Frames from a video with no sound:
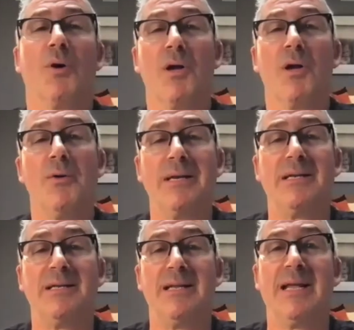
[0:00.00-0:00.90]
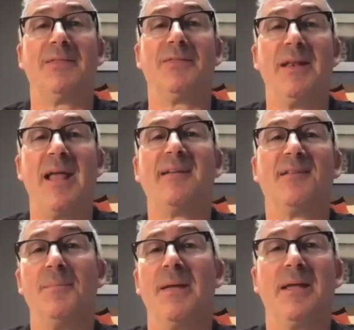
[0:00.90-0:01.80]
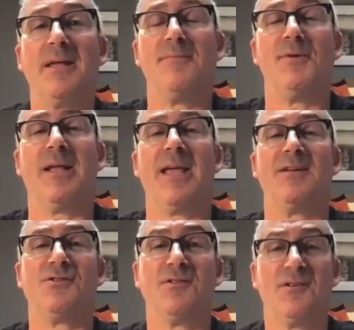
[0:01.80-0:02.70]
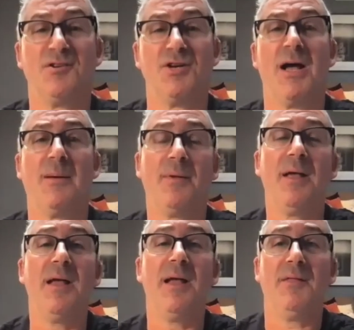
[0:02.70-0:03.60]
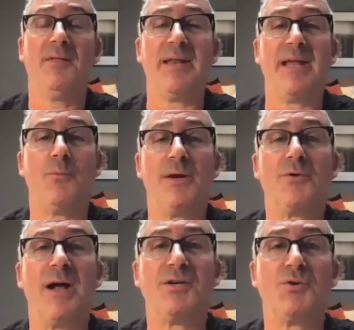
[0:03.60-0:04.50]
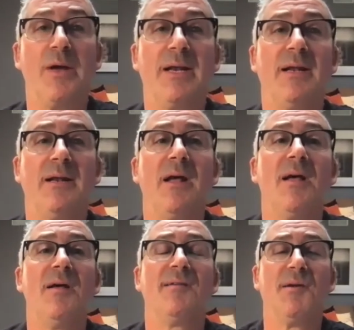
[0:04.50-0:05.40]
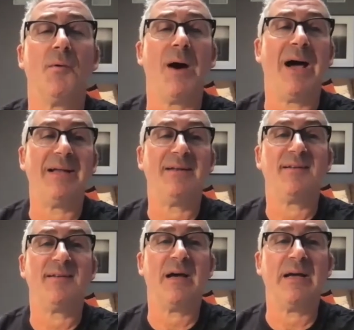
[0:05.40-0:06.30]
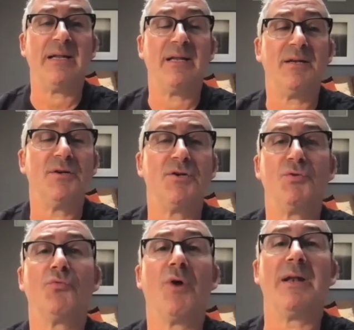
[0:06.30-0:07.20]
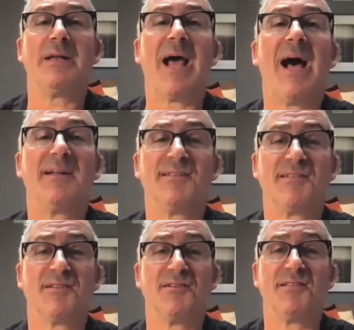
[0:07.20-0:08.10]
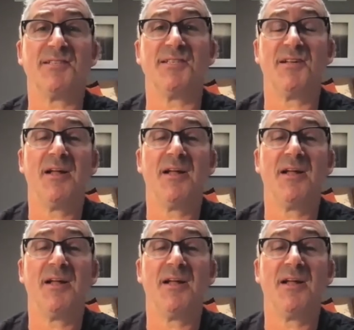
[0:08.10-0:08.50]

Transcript: going to get the next big communications job the day we graduated. So I decided to run concerts